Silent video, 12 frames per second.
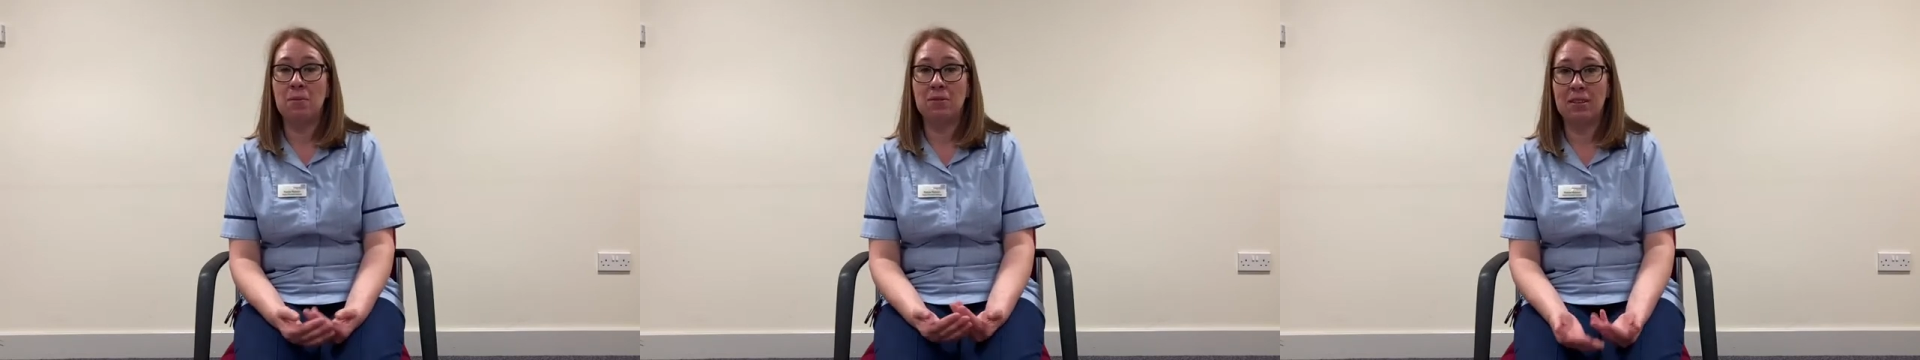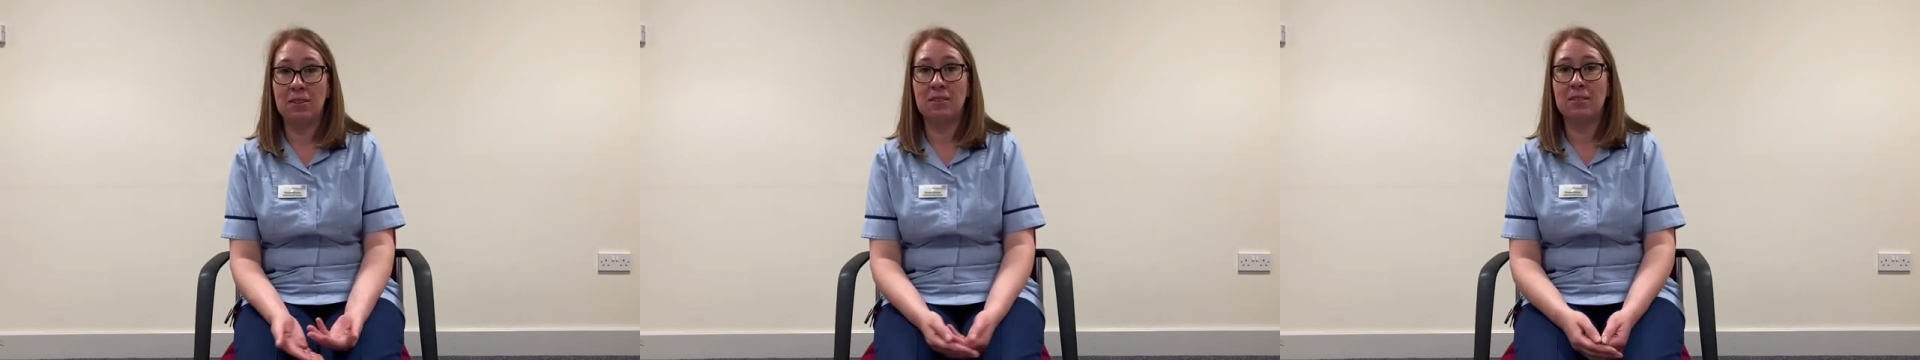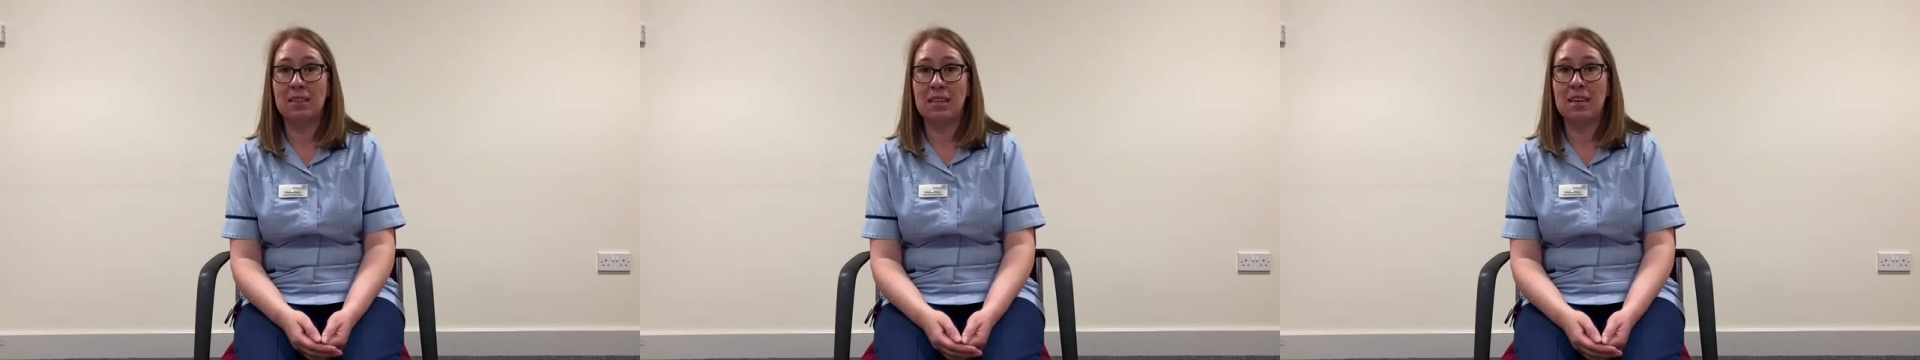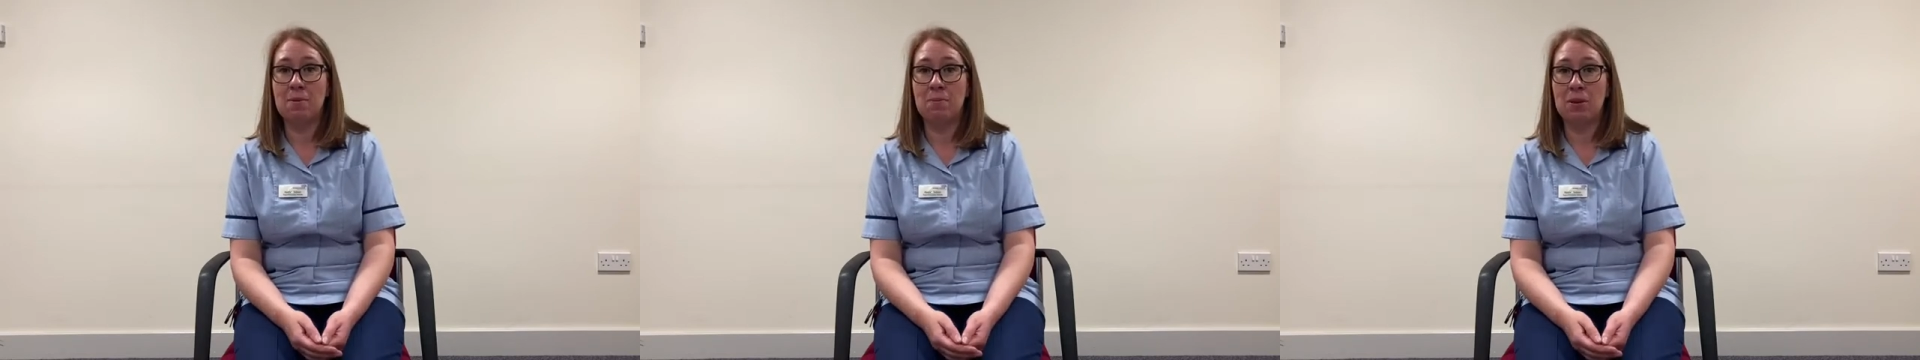to
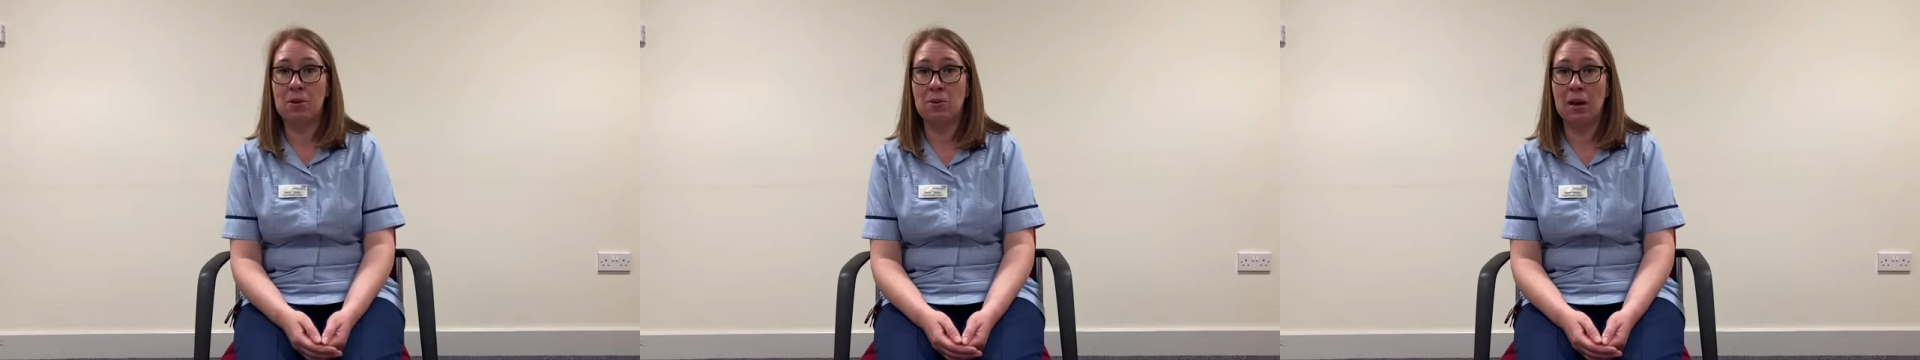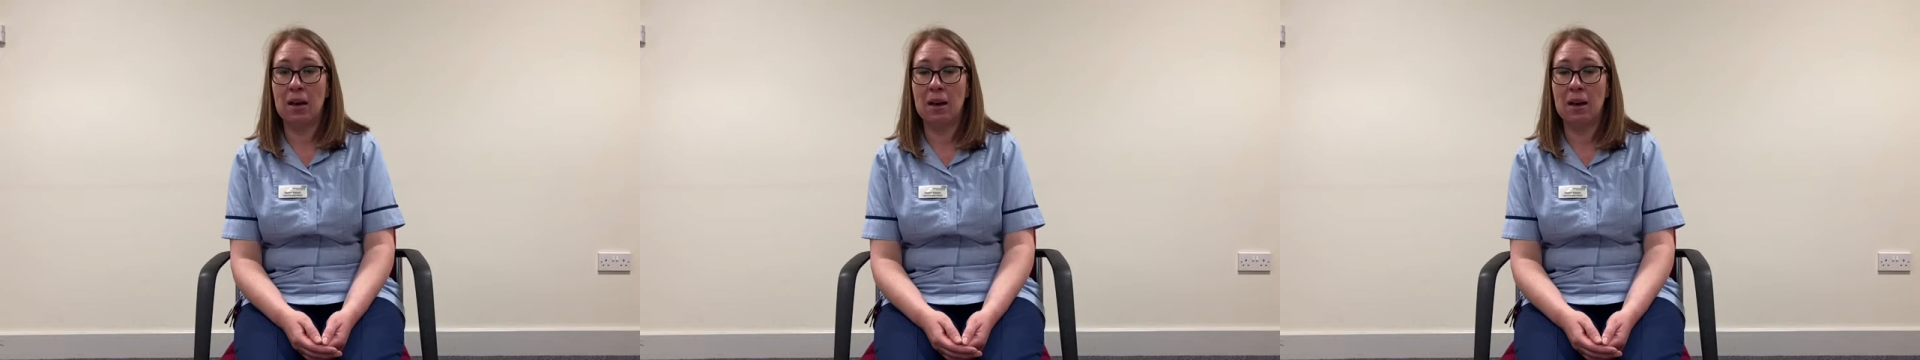keep you